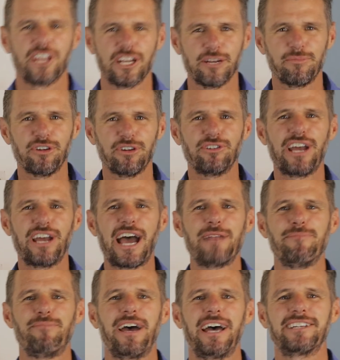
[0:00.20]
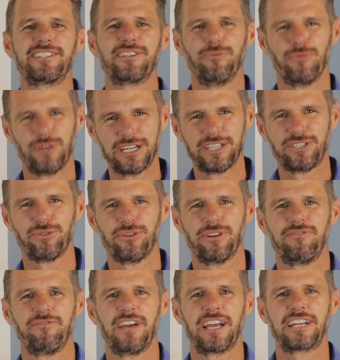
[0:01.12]
Senate Bill 9 passed and went into
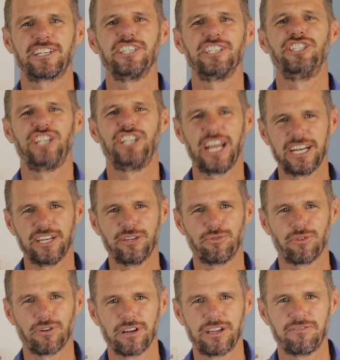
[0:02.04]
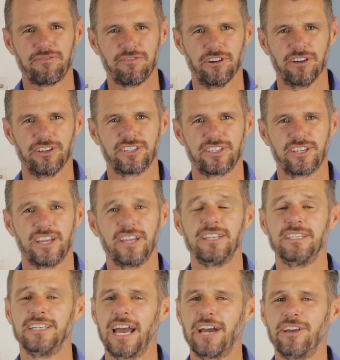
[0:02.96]
effect January 1st.
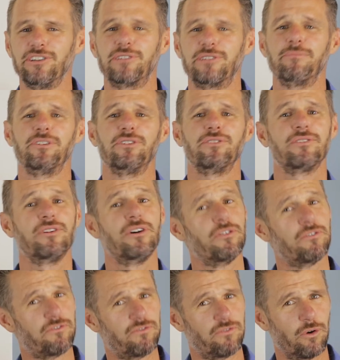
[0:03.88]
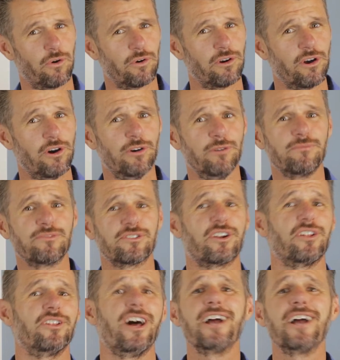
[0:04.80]
Now you can build four homes
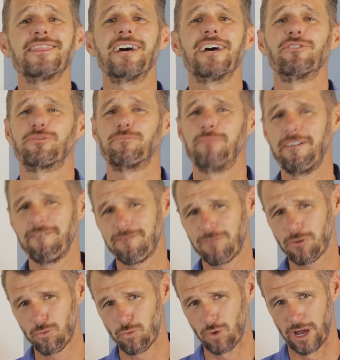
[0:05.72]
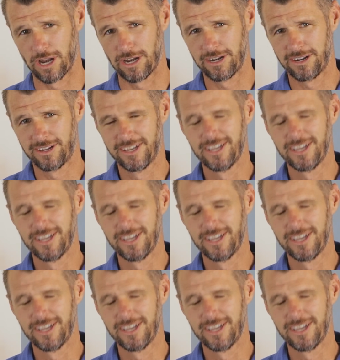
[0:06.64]
on a lot that was meant for one.